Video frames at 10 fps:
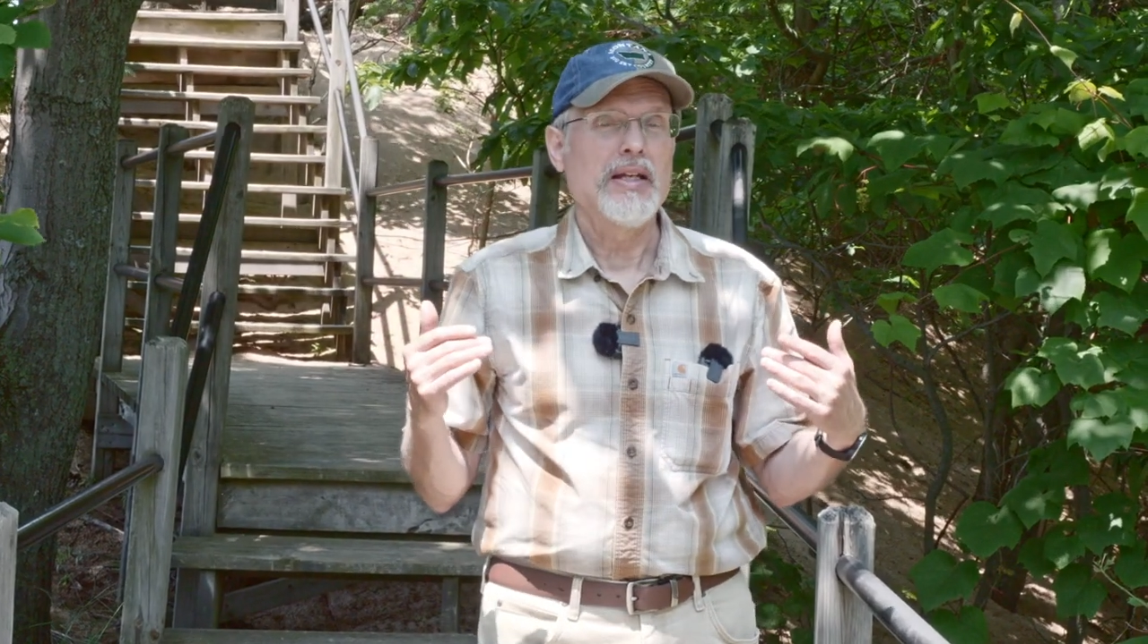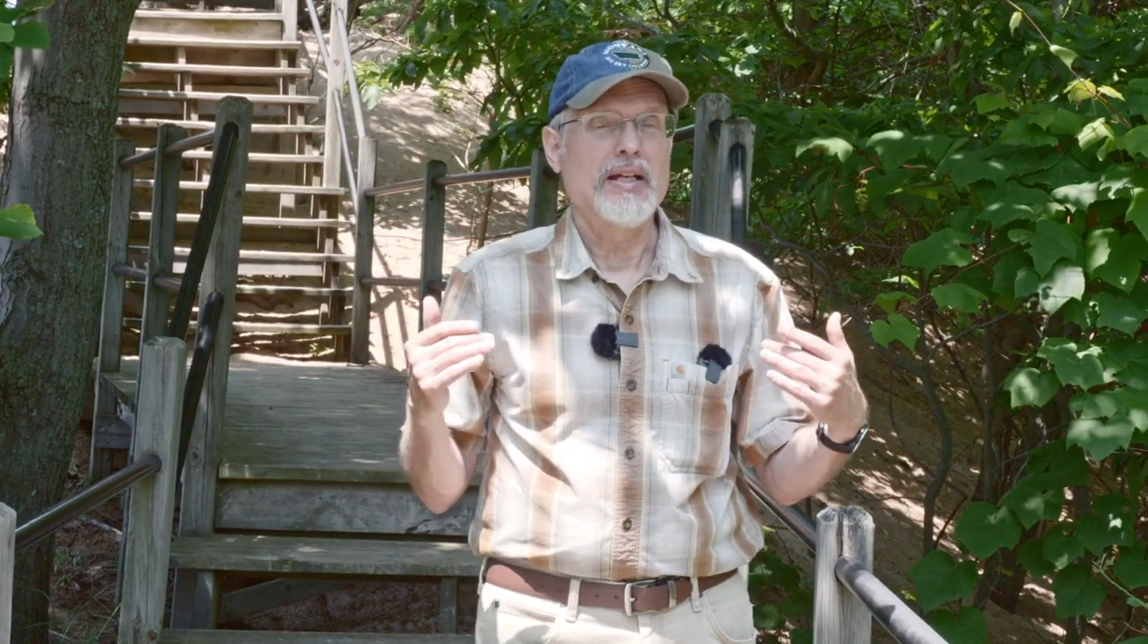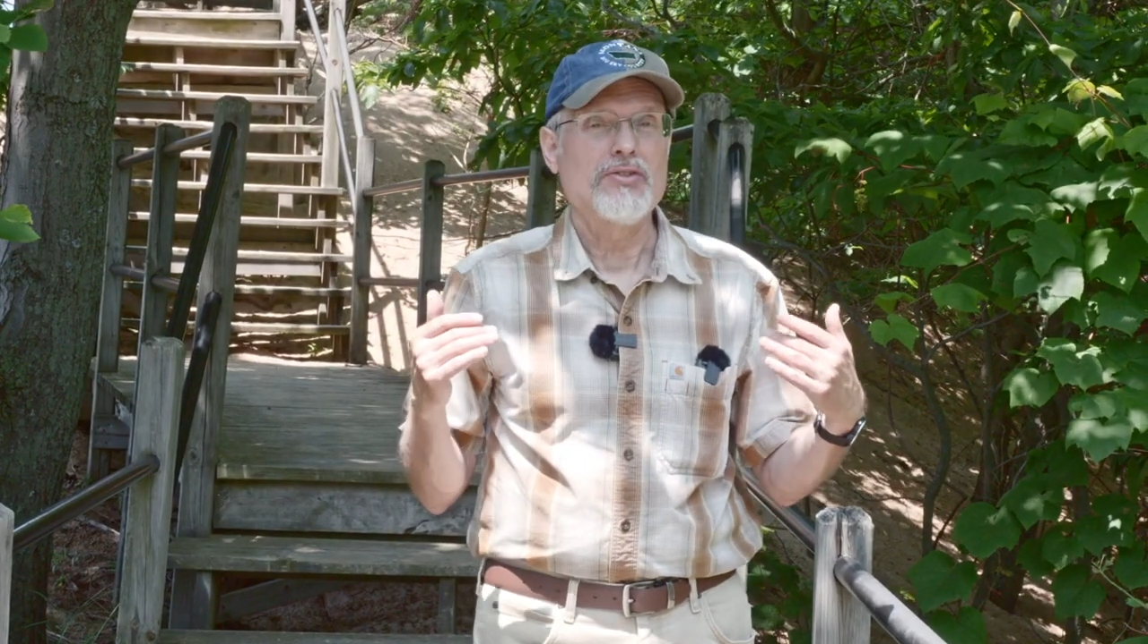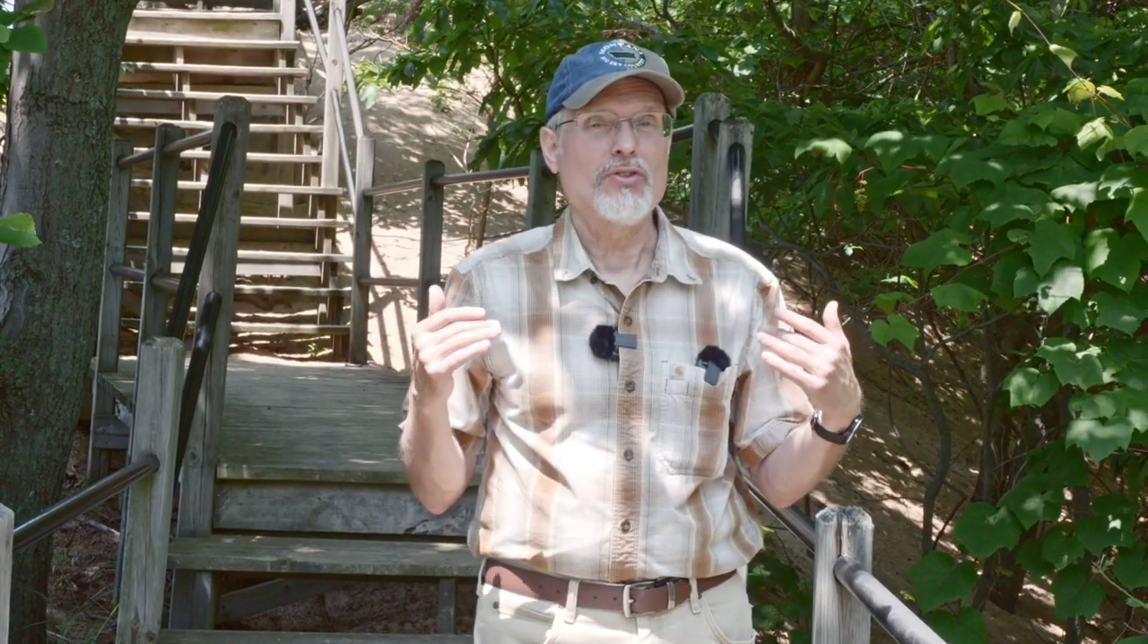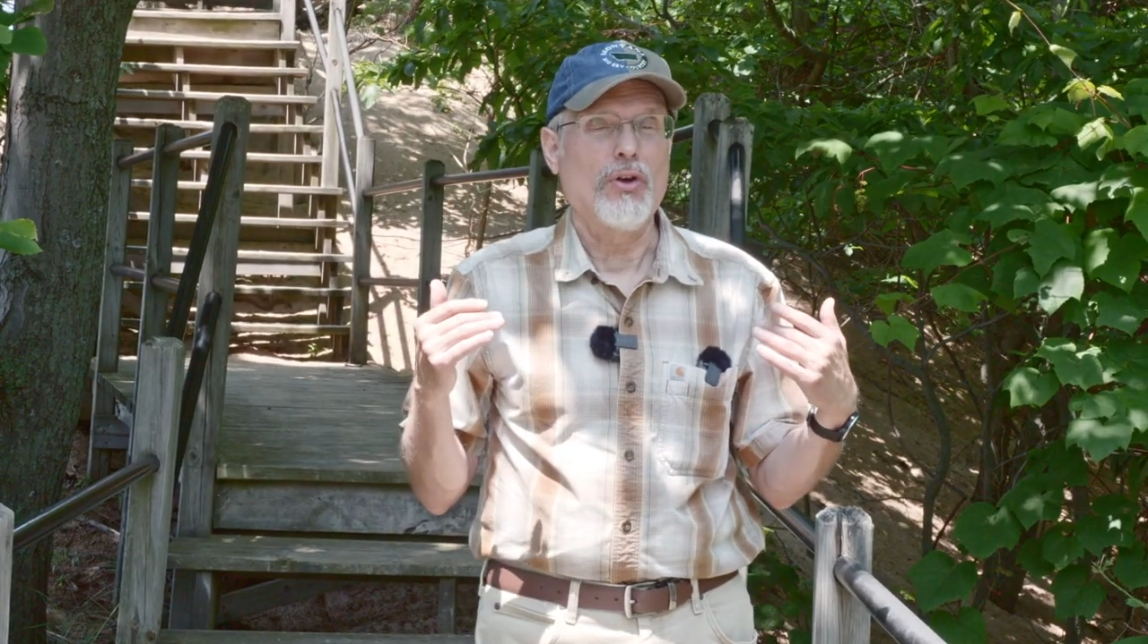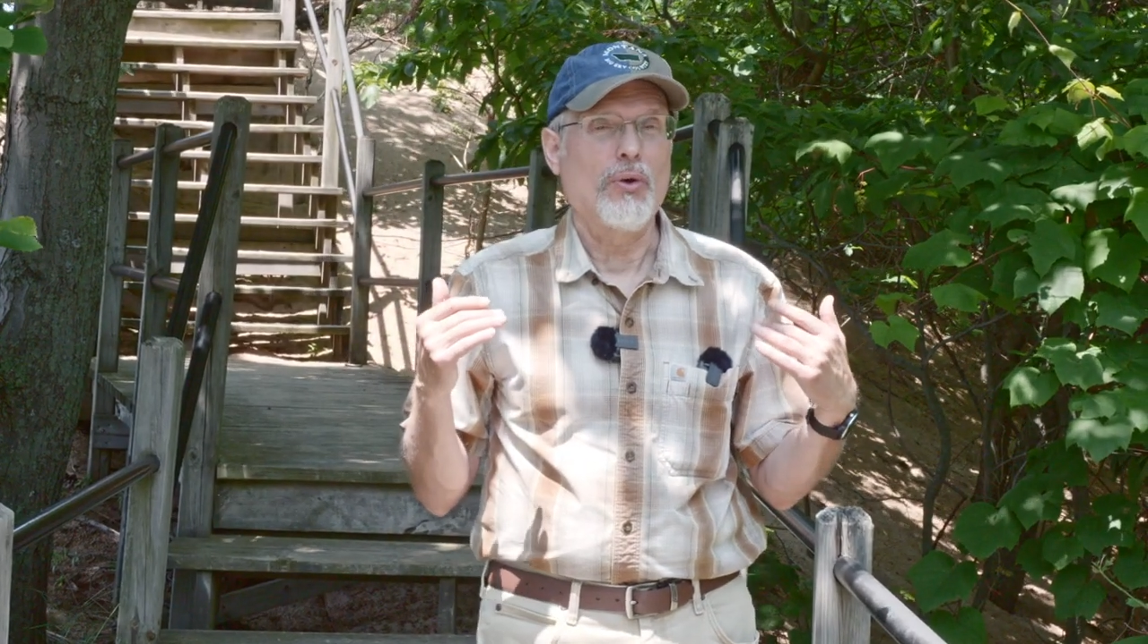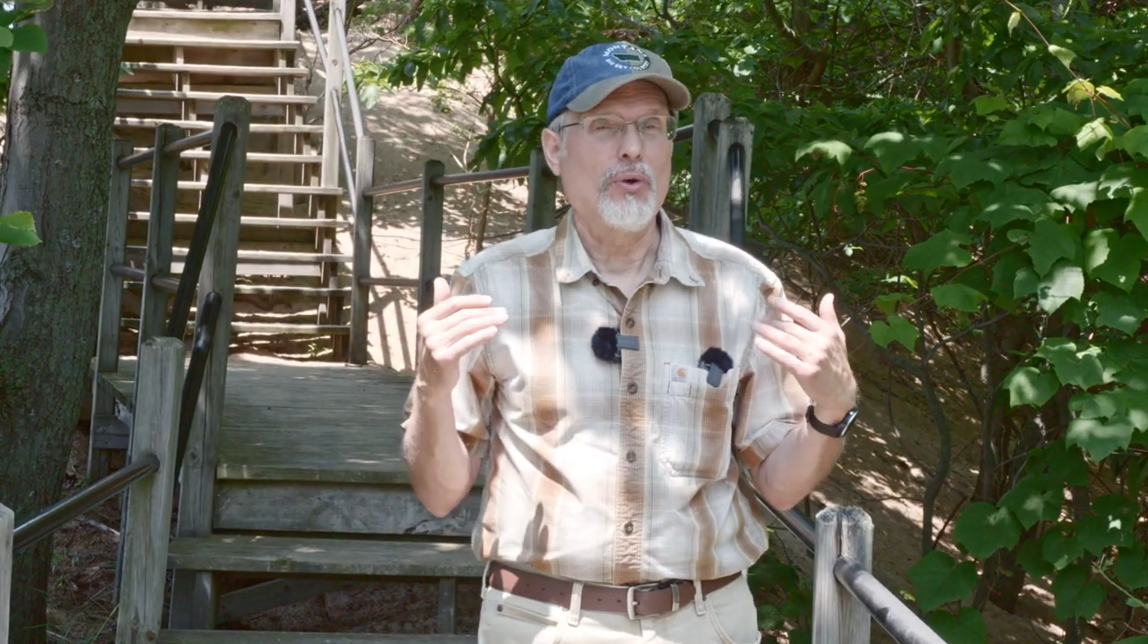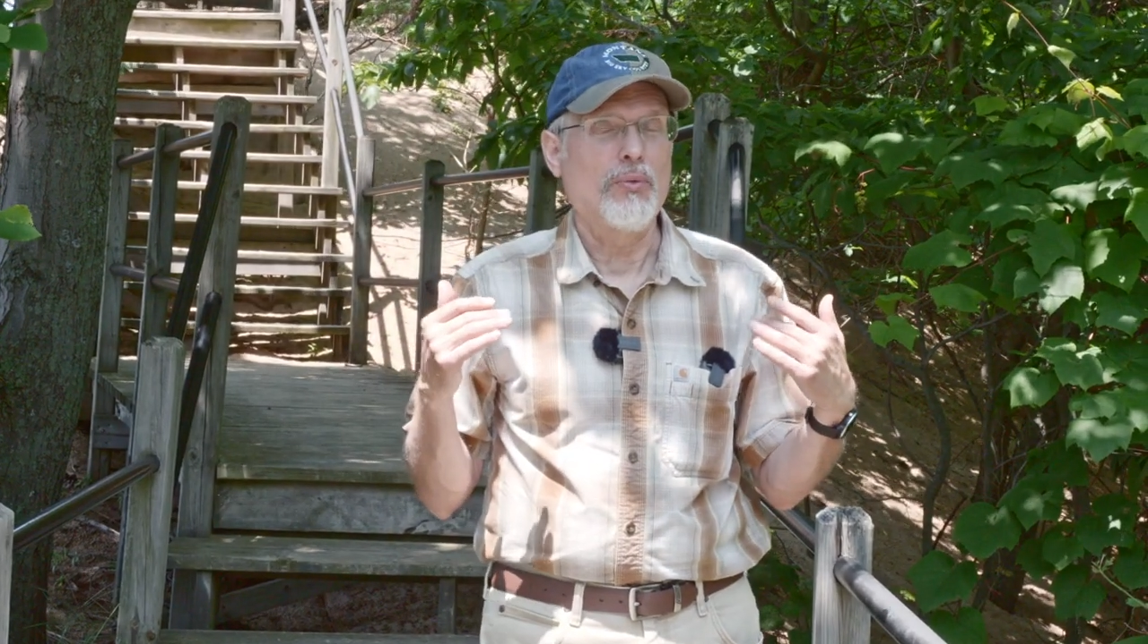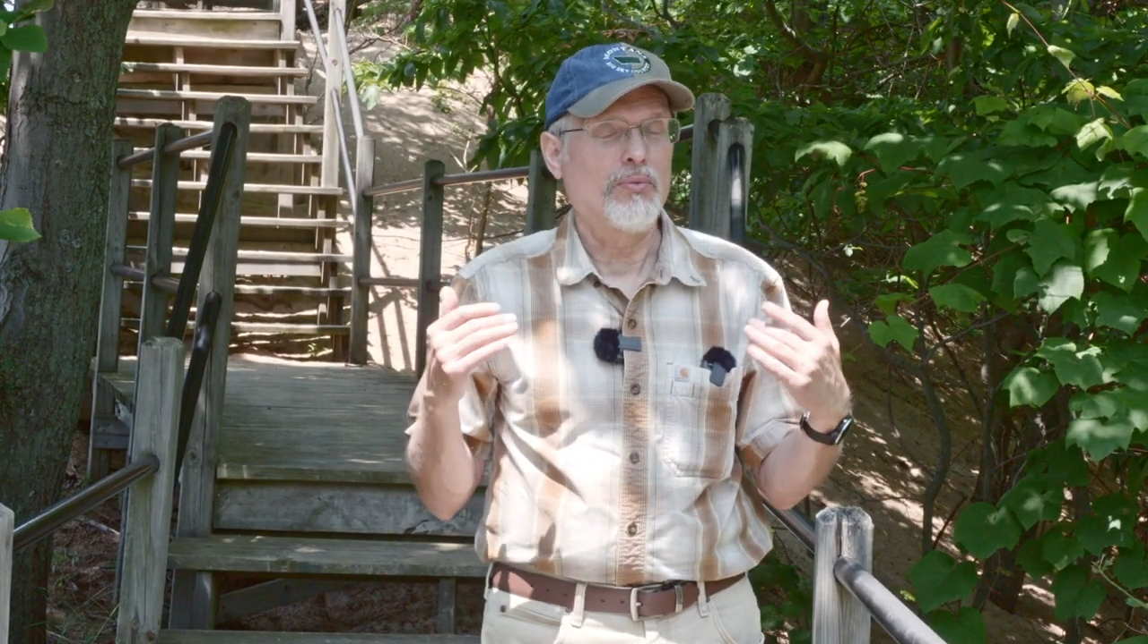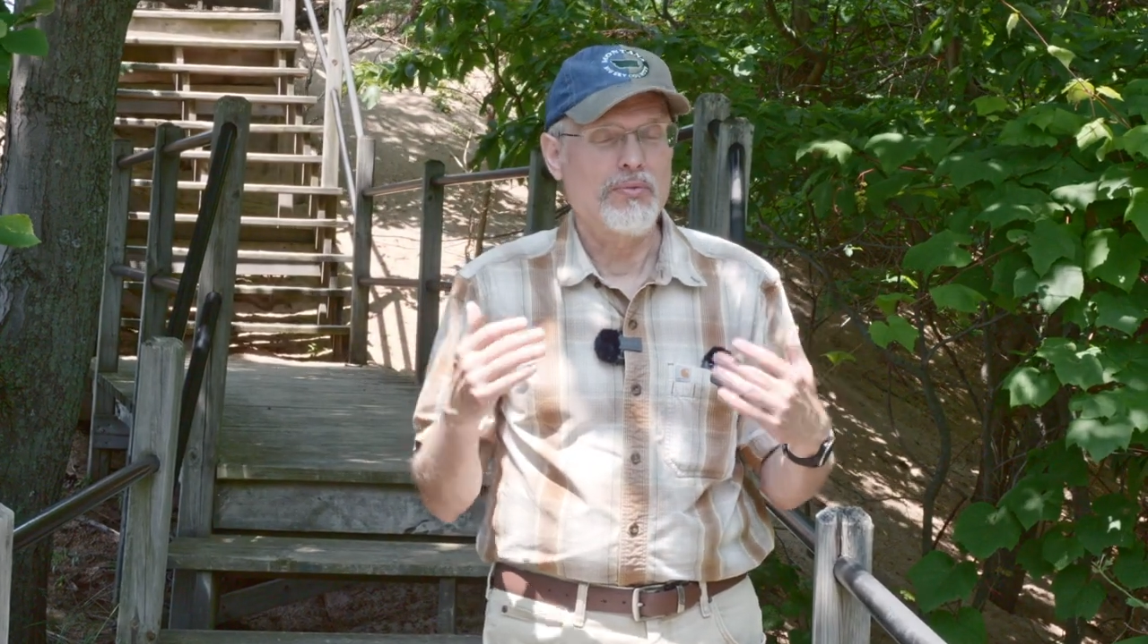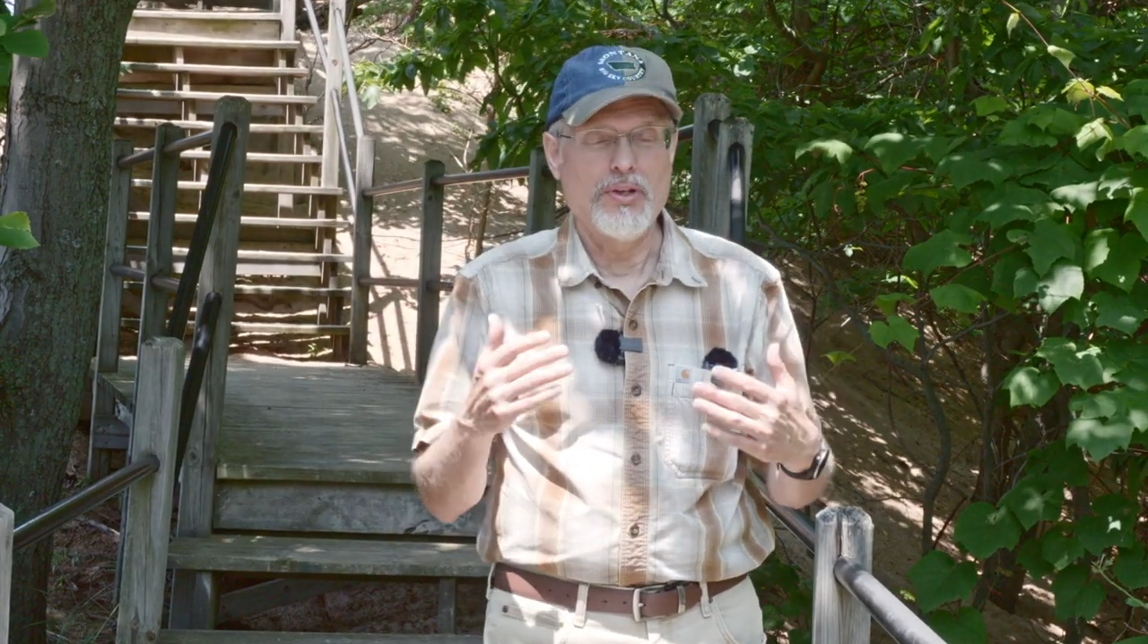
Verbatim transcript: And so